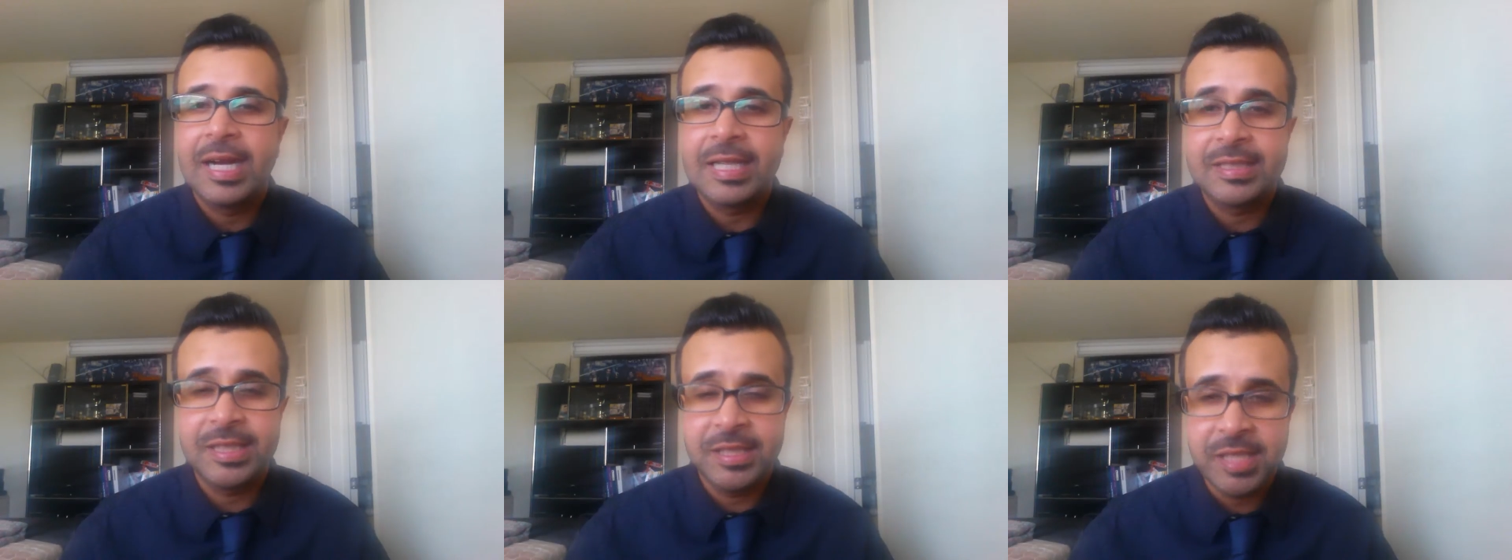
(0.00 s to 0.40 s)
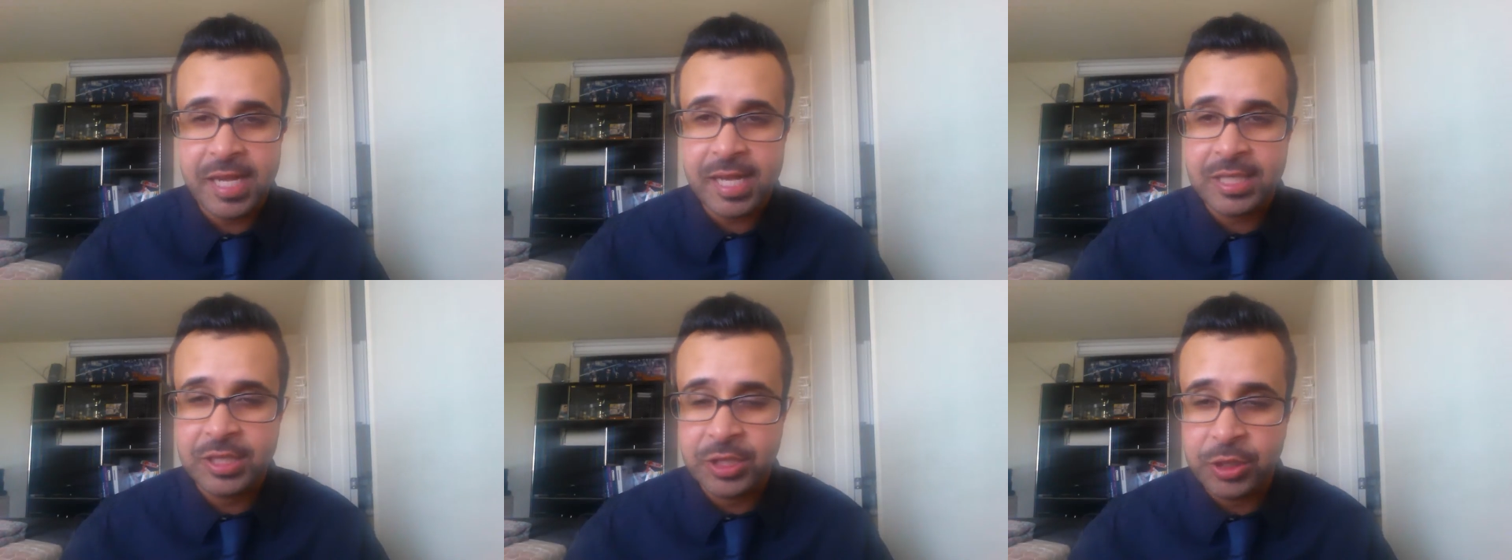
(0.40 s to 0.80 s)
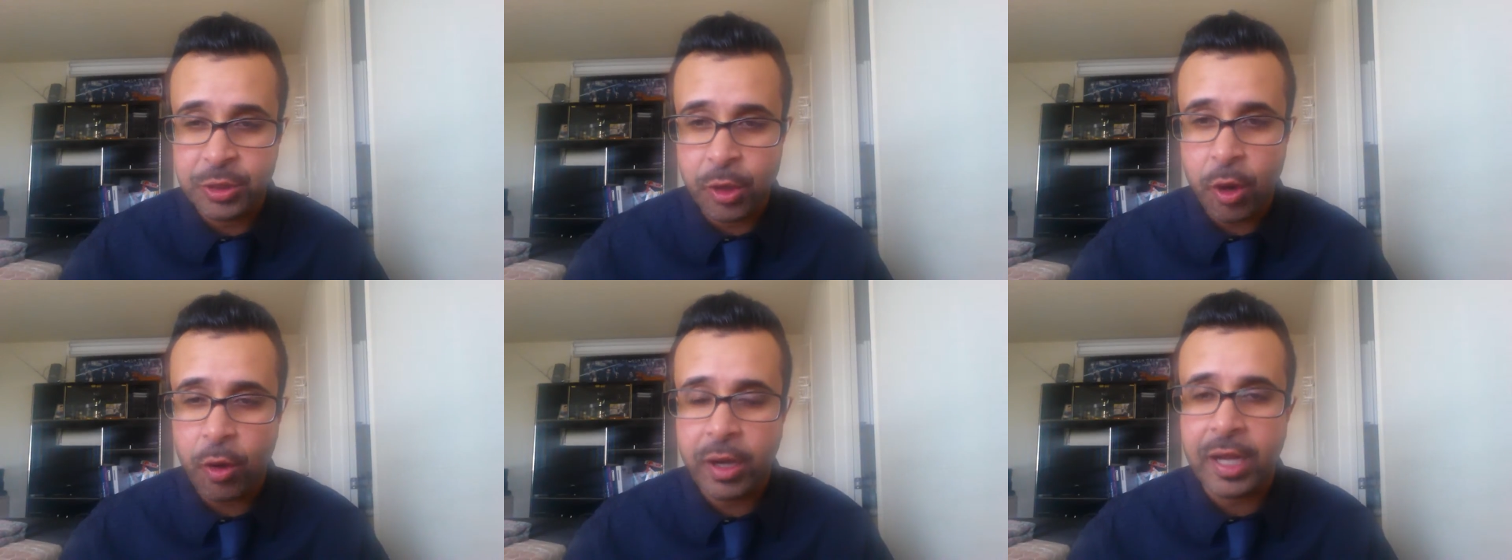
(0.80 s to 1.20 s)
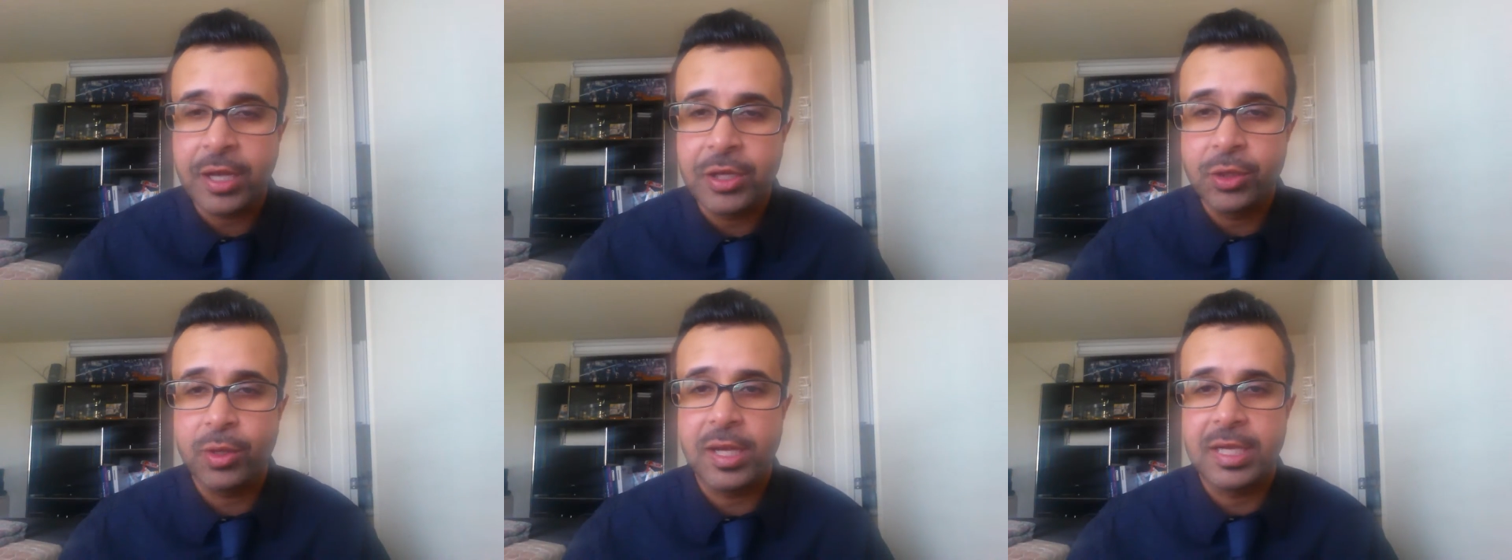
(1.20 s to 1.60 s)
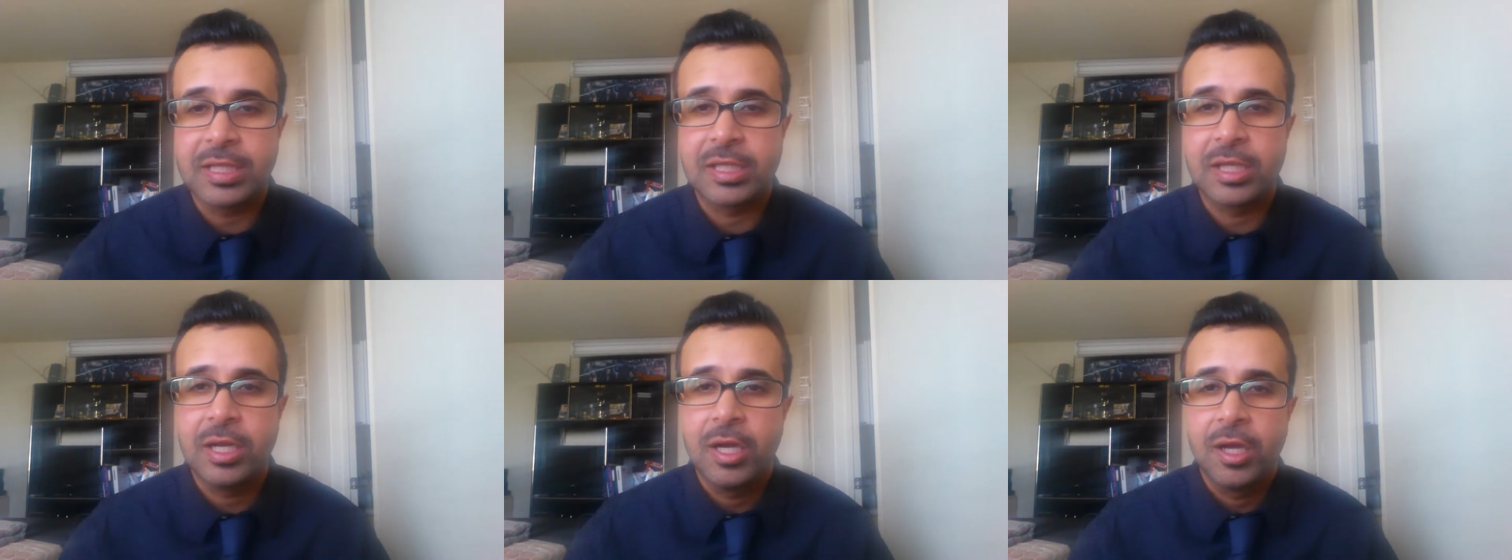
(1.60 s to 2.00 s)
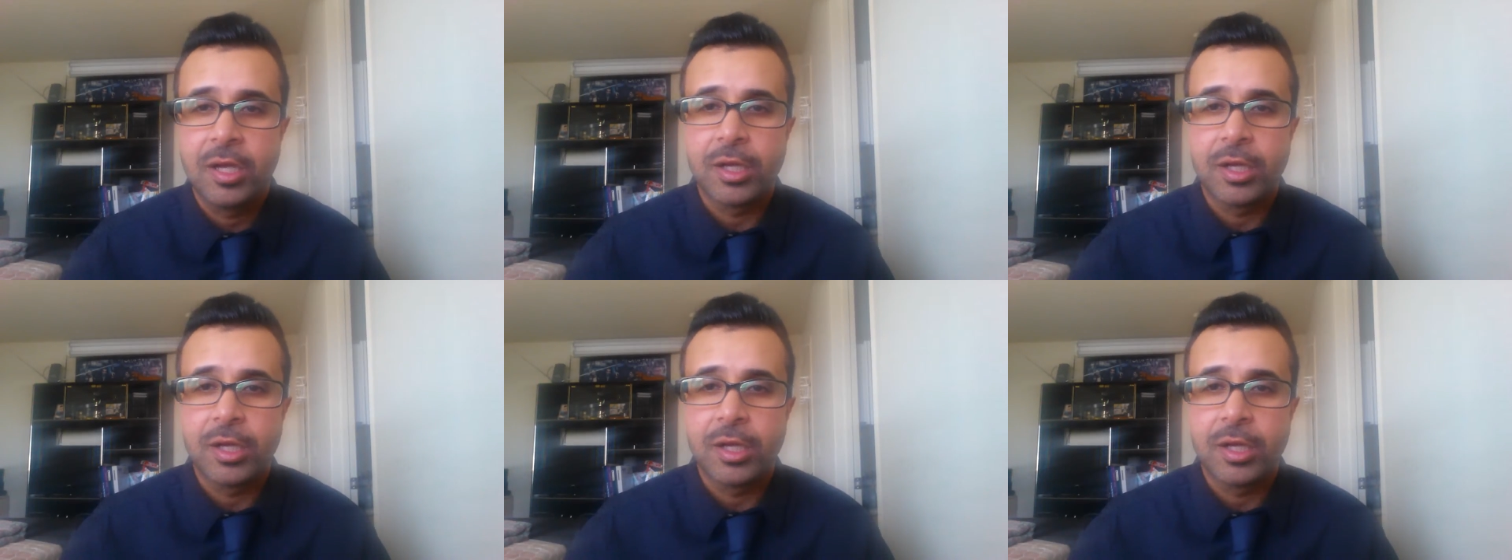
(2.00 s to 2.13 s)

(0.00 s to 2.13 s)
I suggest you go ahead and do this.